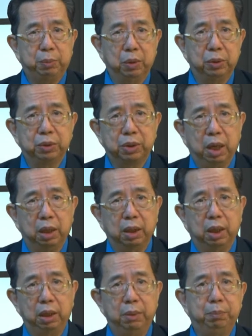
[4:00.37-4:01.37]
post
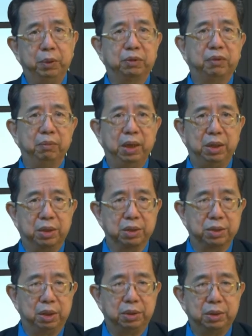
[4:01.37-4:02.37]
and uh, inputs from
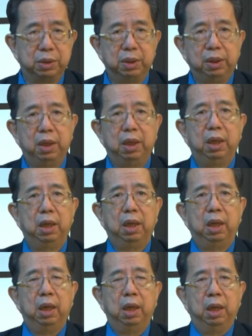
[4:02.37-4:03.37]
agencies.
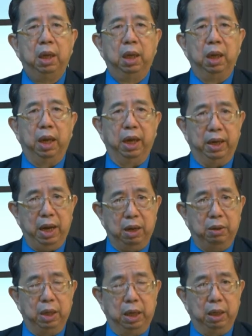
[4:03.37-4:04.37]
And
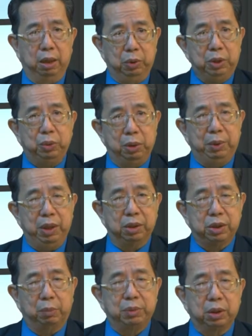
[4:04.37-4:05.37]
now, uh, which will be our
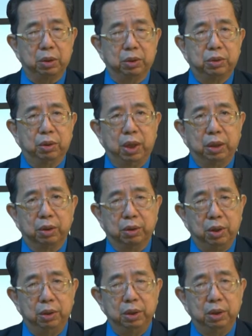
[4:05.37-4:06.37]
subject also later
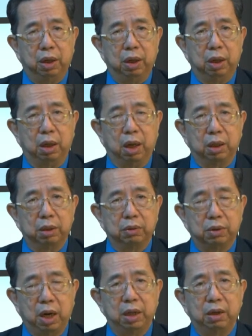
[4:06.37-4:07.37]
on in our uh,
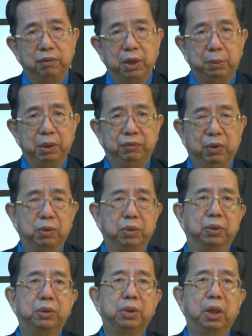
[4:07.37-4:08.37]
China-Philippines
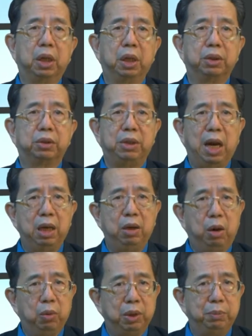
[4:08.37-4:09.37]
focus, uh, is
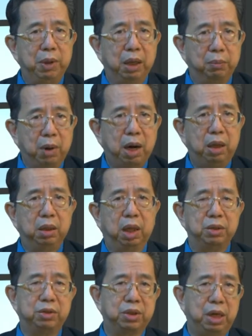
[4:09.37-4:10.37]
dialogue with Myanmar,
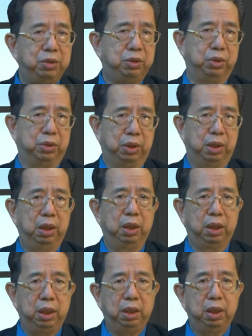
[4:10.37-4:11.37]
not censure,
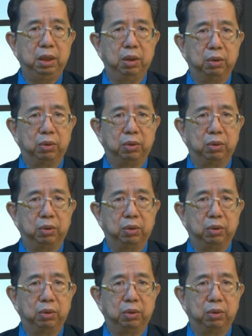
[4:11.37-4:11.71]
needed on